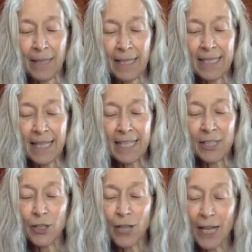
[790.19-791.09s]
is
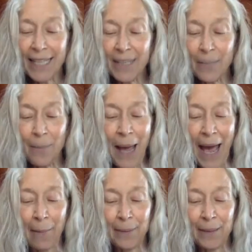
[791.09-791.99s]
like checking the
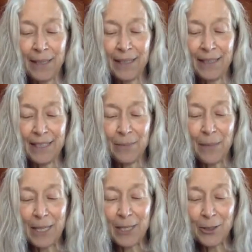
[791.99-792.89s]
map to
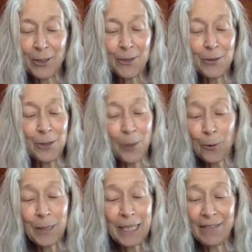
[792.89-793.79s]
make sure you
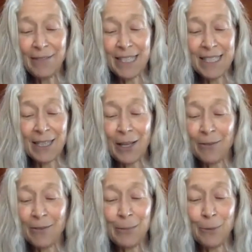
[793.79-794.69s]
don't leave this
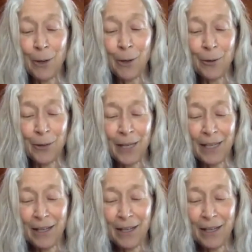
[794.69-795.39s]
lovely road